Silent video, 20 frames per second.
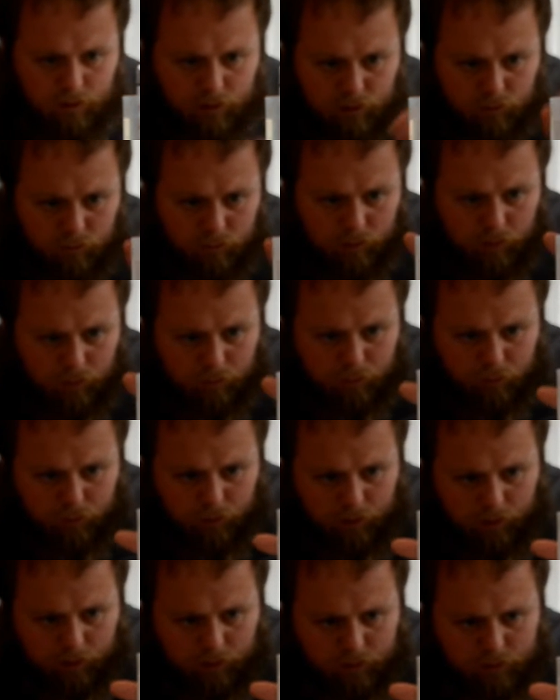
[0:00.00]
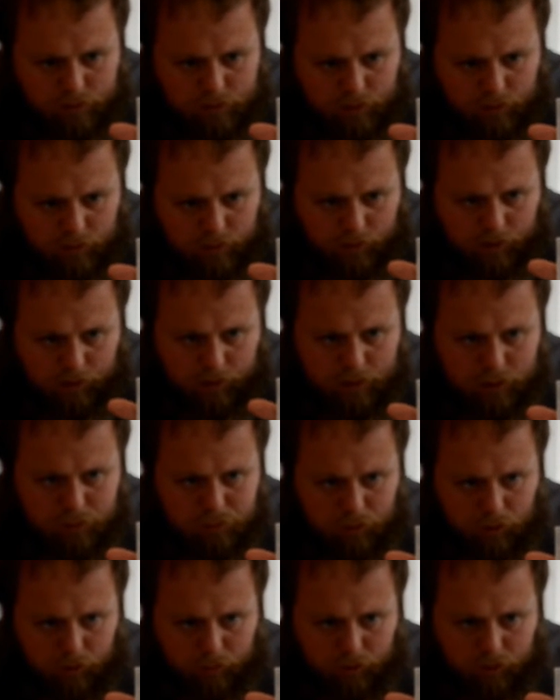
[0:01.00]
when I put it in. So yeah, it's
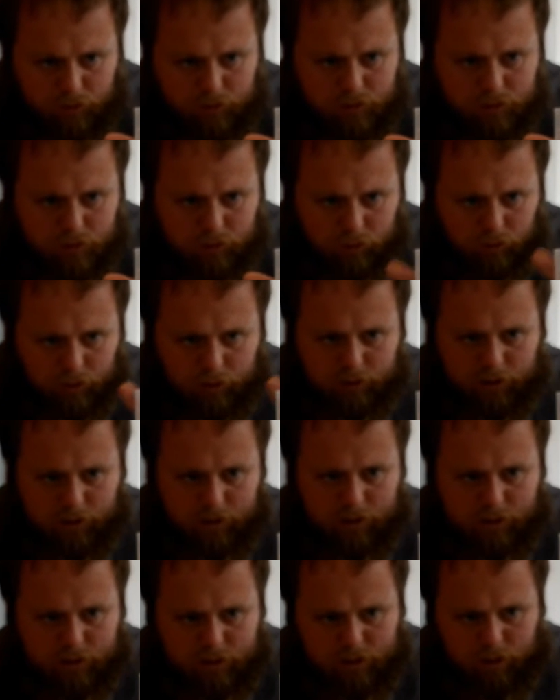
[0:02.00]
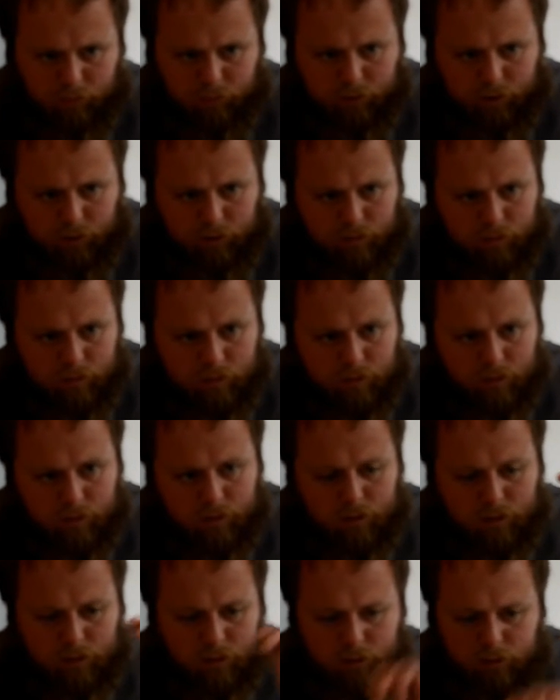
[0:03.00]
pretty much done exactly the same thing.
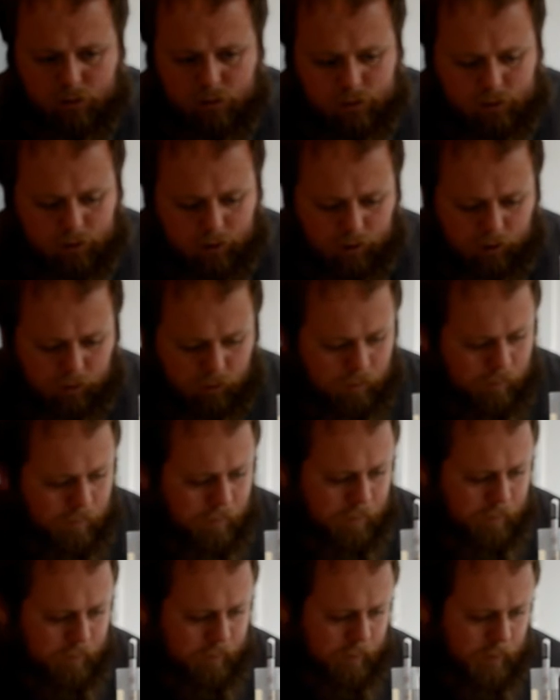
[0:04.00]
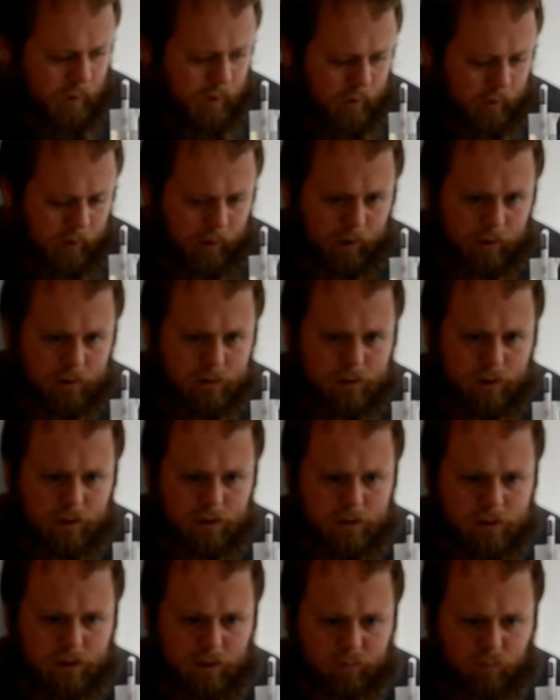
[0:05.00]
So yeah, it says
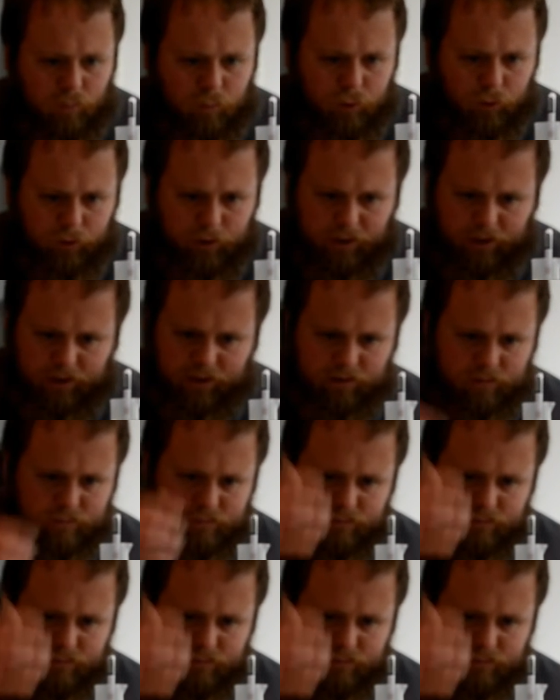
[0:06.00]
7.8